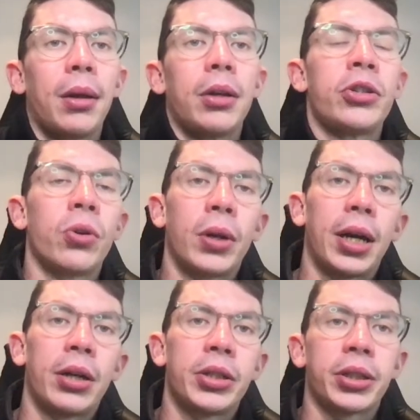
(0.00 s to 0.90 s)
Surely
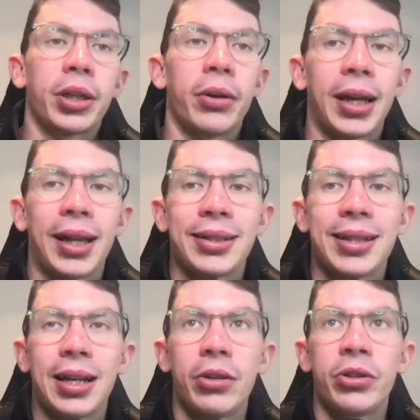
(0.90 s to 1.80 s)
I just go
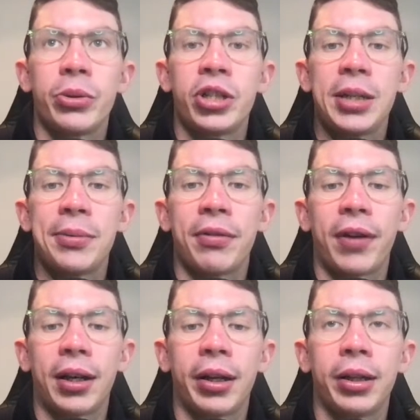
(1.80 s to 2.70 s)
Cancelo to a cheap
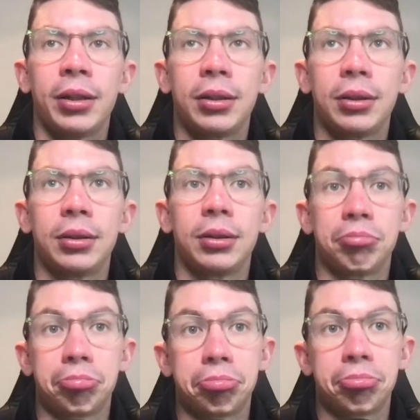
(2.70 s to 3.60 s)
defender
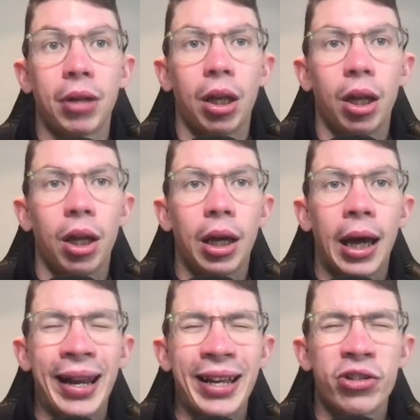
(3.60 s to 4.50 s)

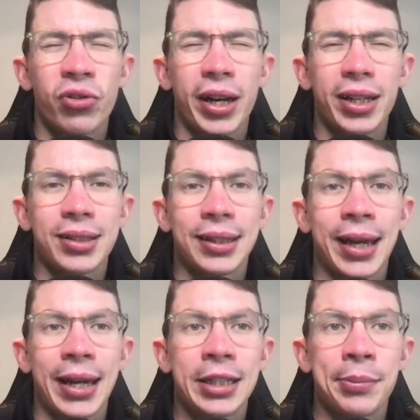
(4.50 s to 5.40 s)
and Andreas to
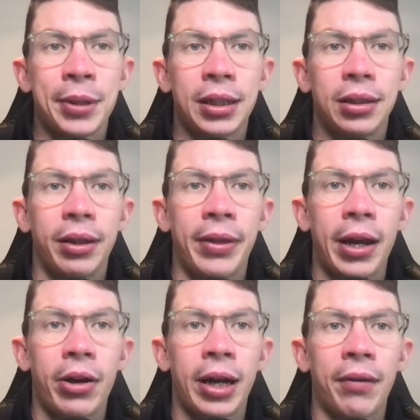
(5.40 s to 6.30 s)
KDB.
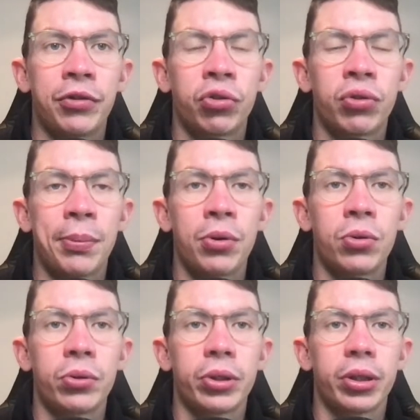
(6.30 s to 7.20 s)
Then I have triple